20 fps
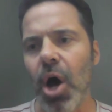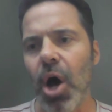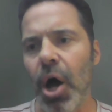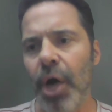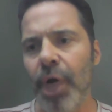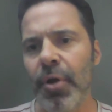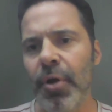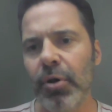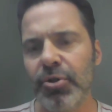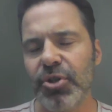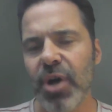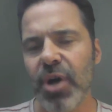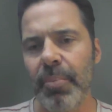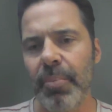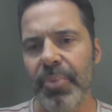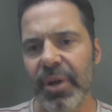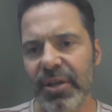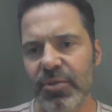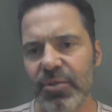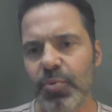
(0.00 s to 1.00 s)
on those
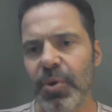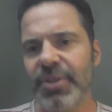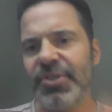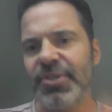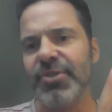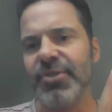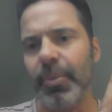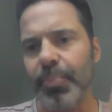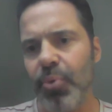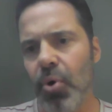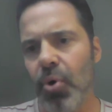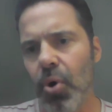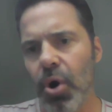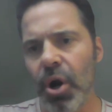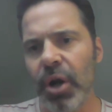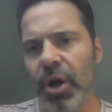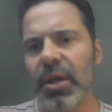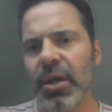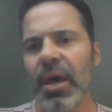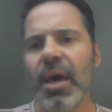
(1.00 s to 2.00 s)
companies with
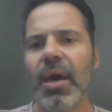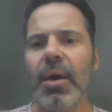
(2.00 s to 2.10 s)
support,